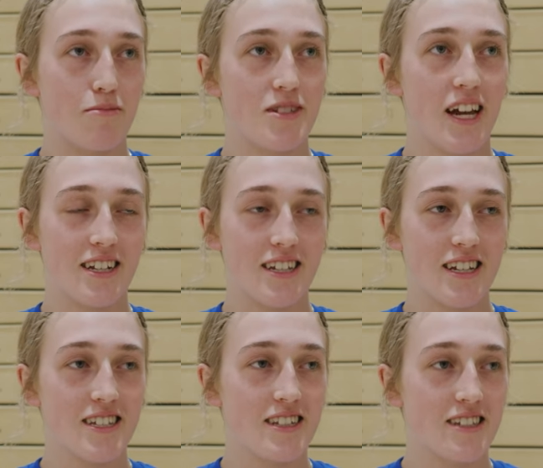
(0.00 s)

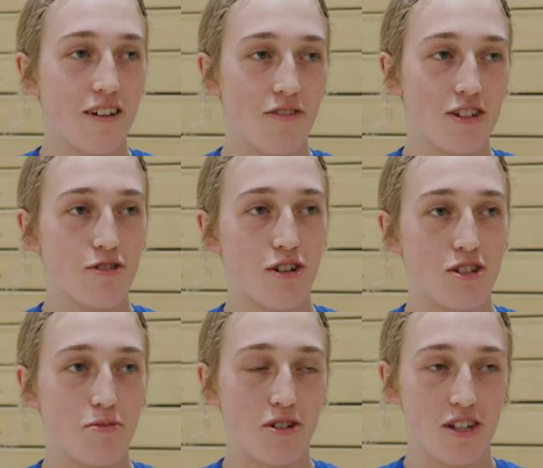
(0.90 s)
techniques and stuff into our
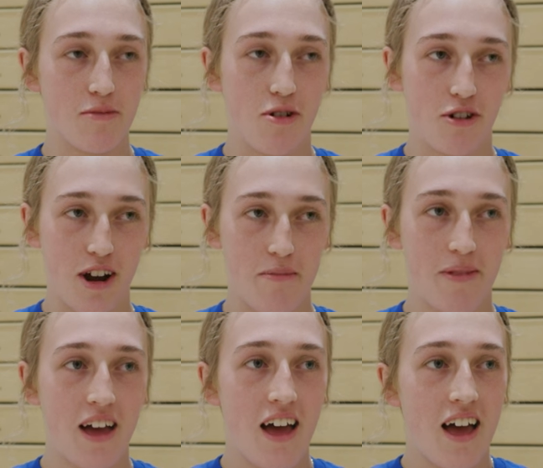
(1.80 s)
sprinting program.
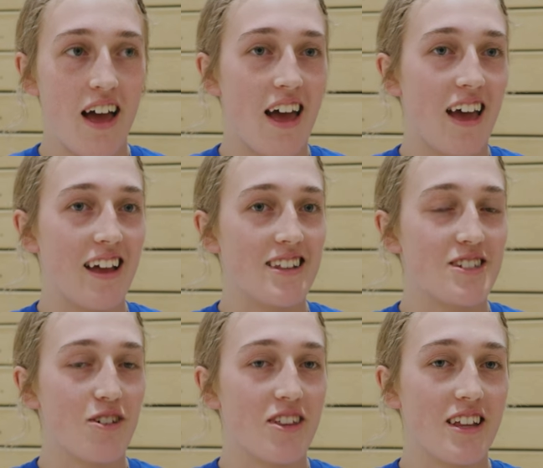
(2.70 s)
And
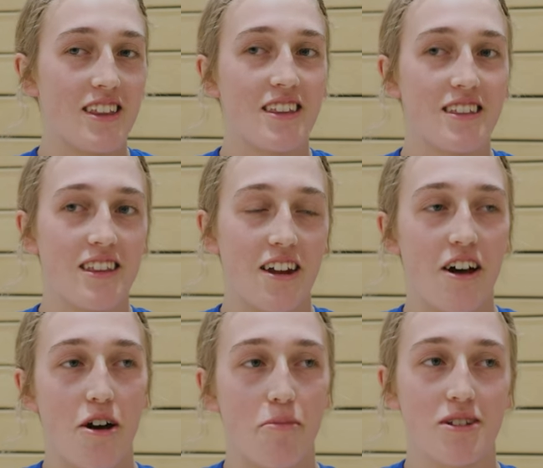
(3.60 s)
so I think that'll
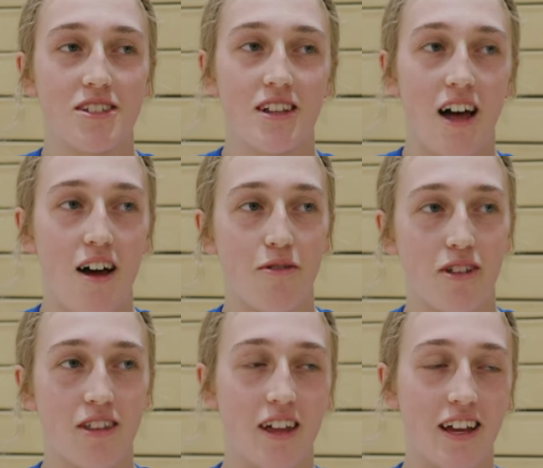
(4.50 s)
help us a lot
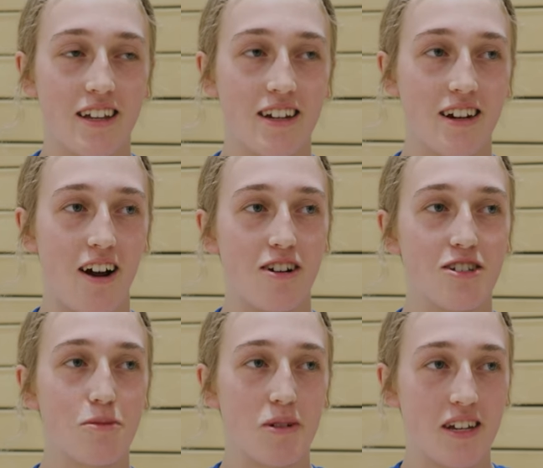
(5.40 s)
with like our
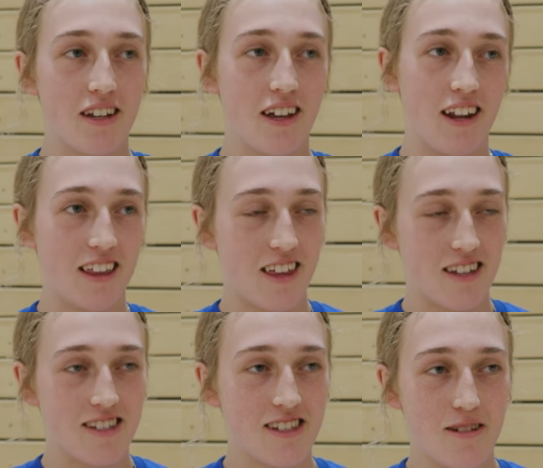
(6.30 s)
speed and
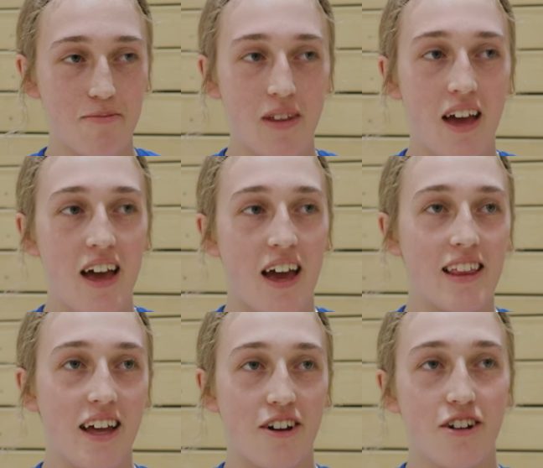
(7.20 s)
athleticism.
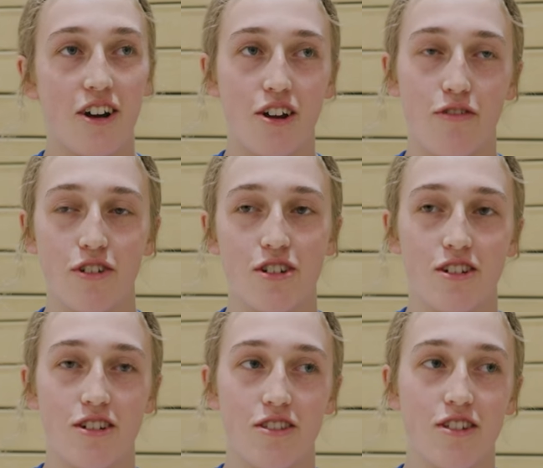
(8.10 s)
And that'll carry over
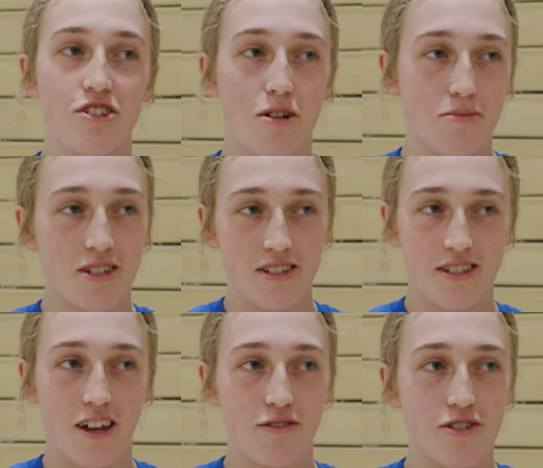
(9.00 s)
to the jumps and
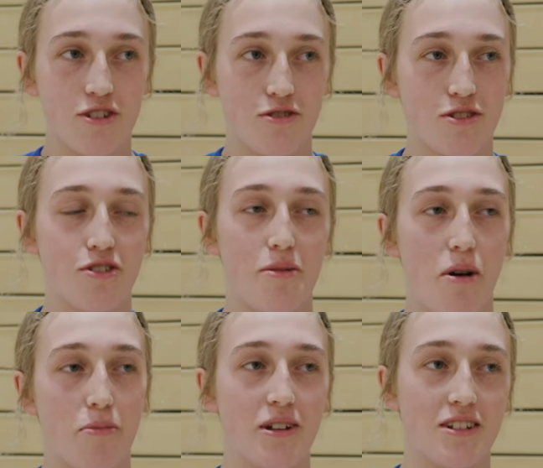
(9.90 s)
stuff too. So I'm
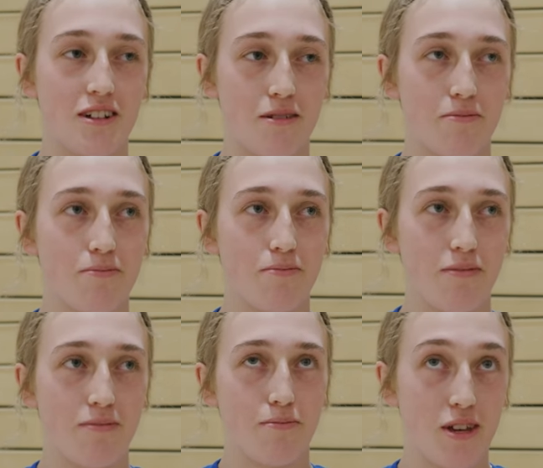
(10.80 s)
hoping to
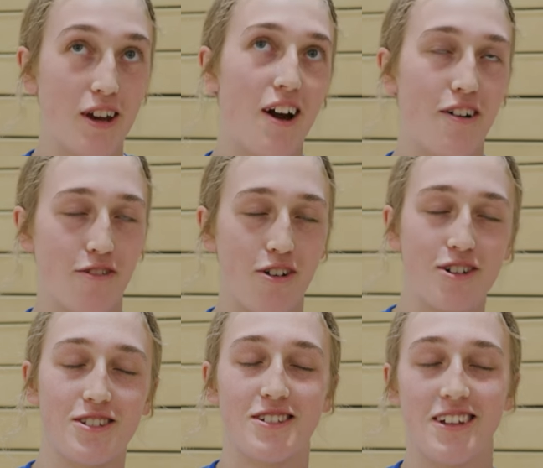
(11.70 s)
PR, of
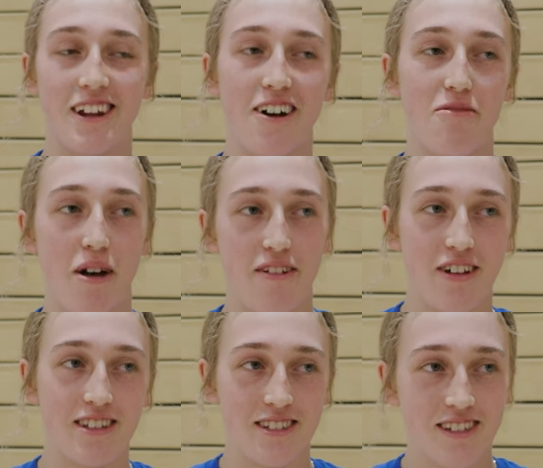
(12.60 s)
course, in all my
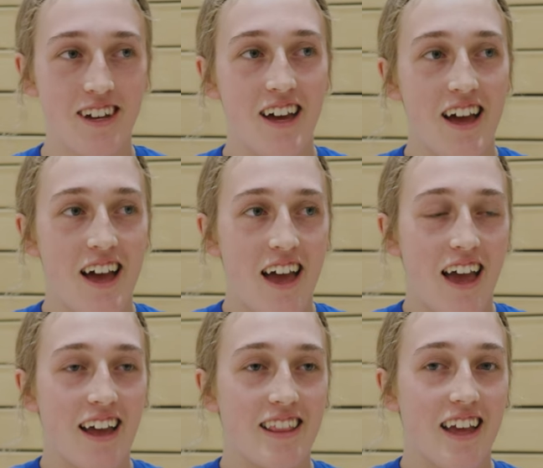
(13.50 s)
events.
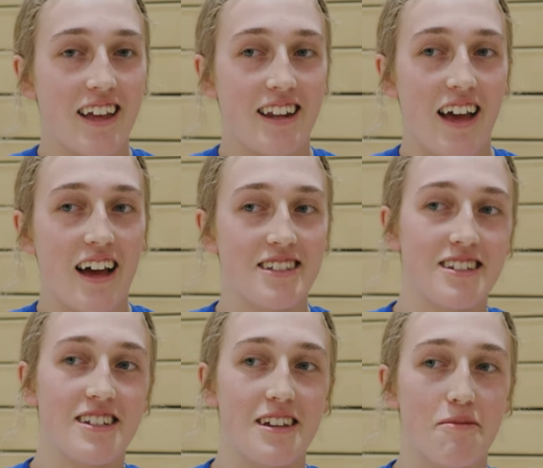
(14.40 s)
And then as
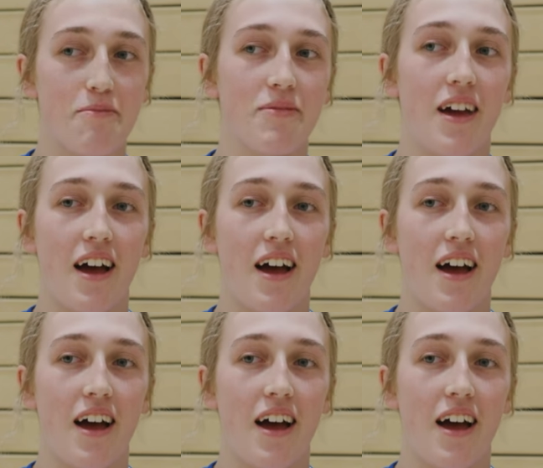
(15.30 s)
a team,